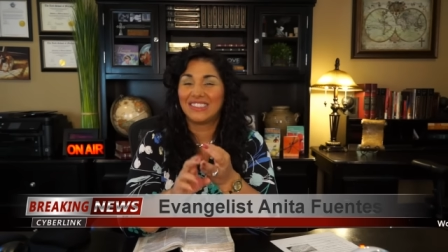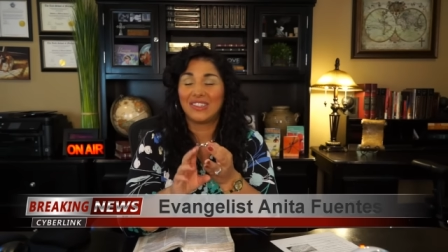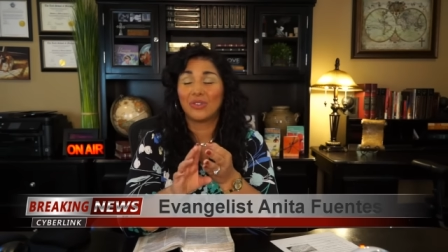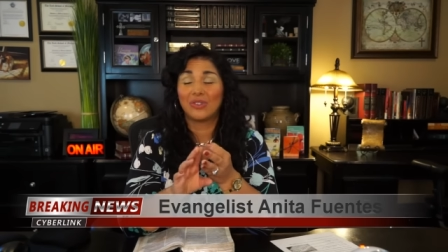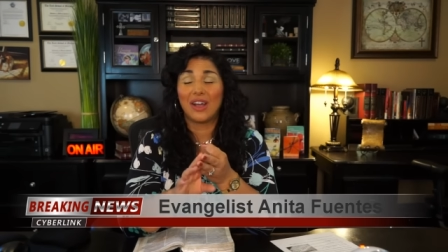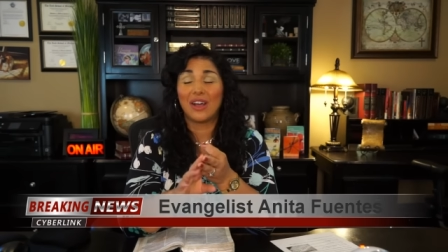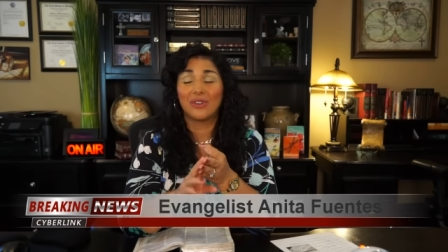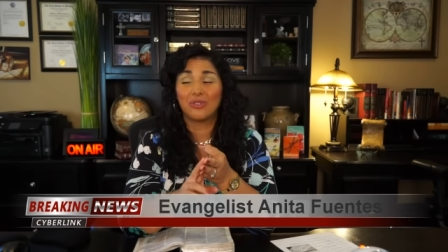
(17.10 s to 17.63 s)

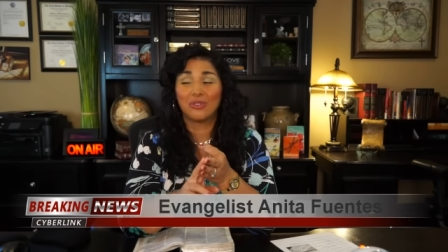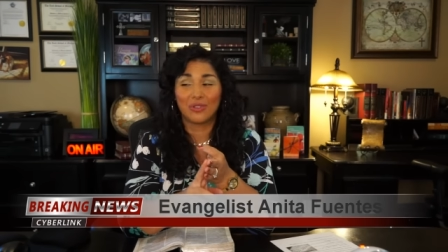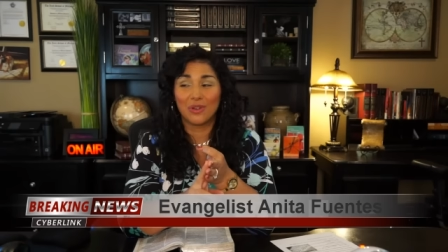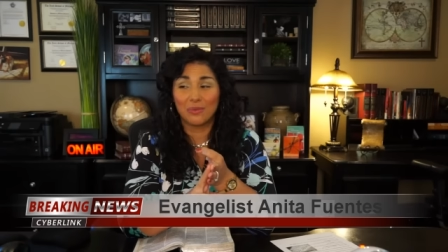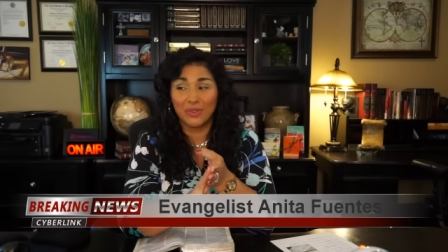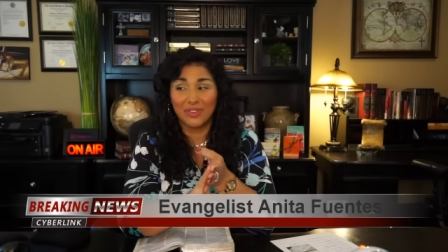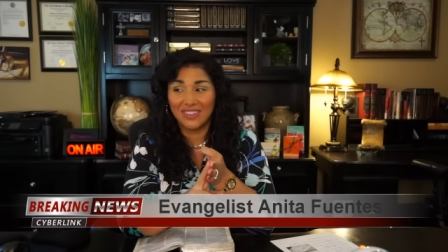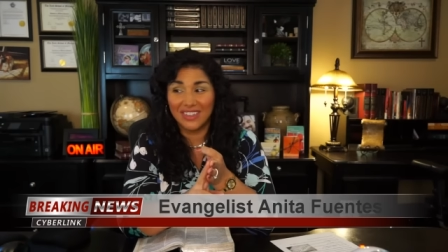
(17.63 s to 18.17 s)
until Donald
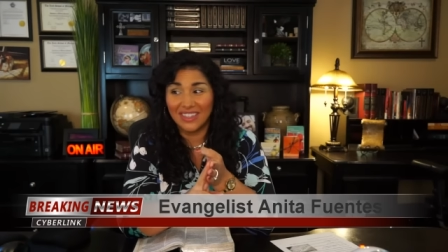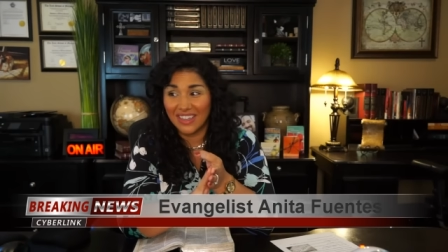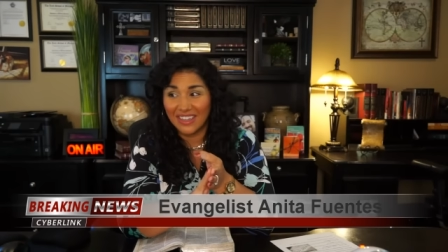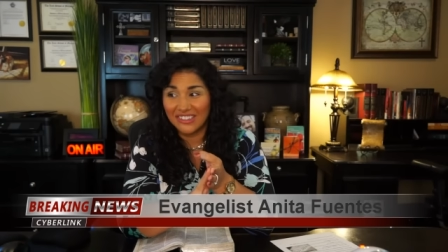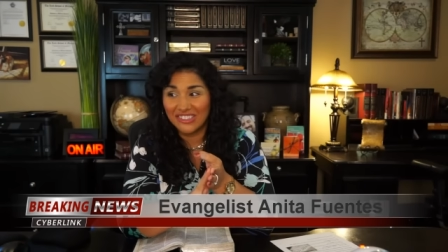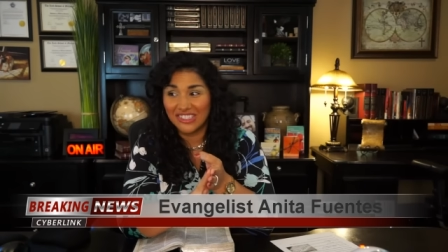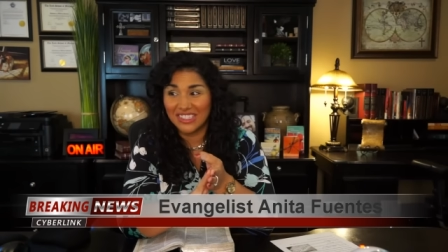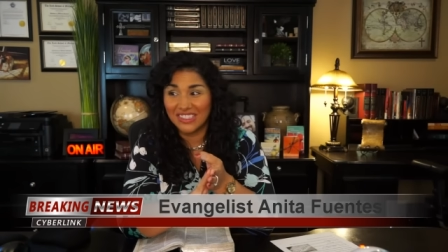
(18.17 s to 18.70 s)
Trump wins the
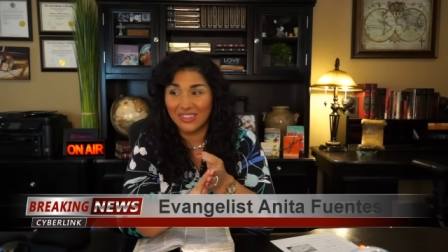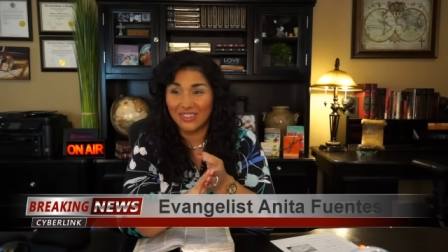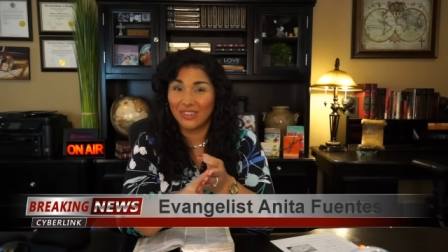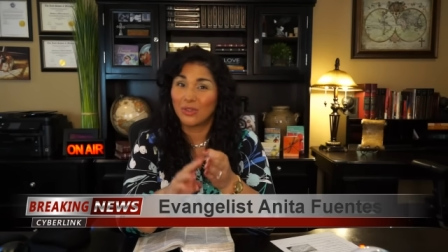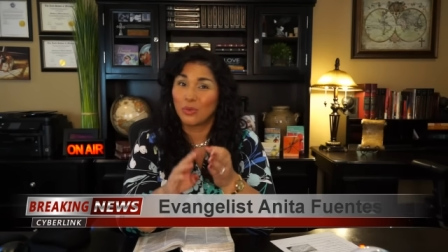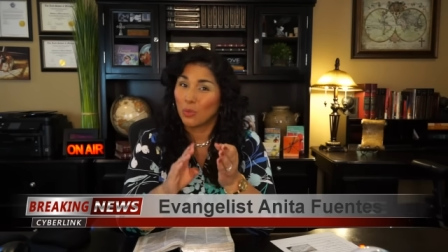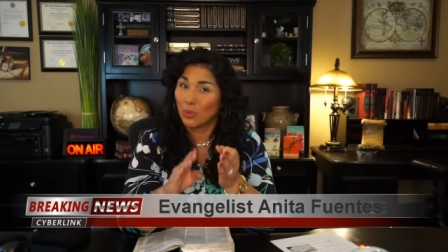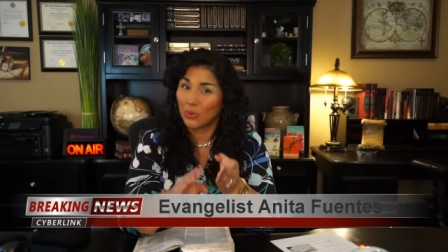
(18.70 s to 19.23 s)
election so
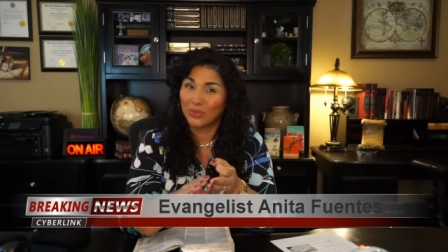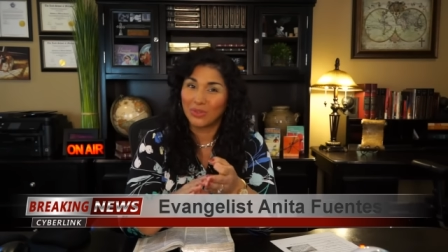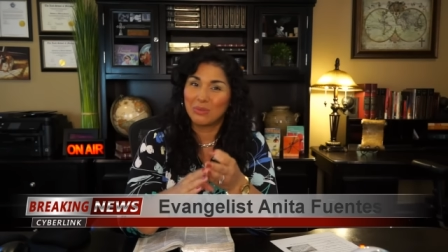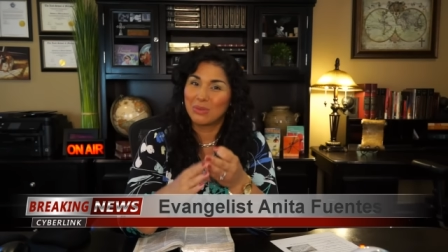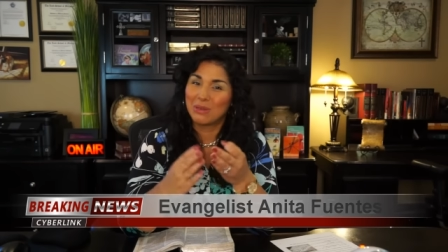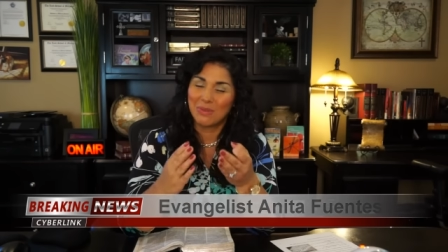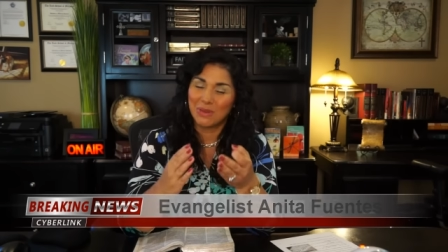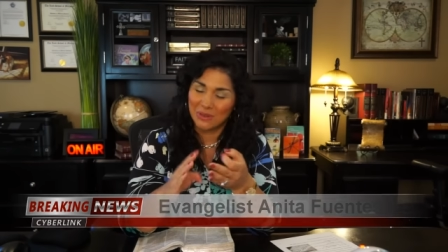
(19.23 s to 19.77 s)
that the world
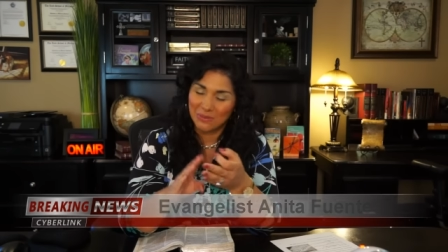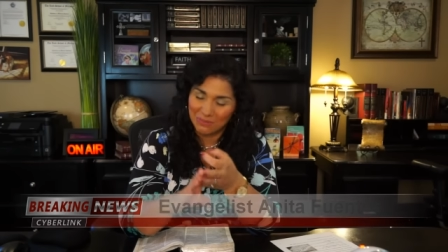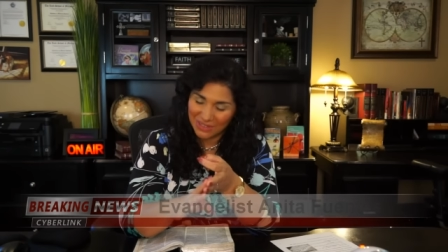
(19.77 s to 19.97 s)
can be a better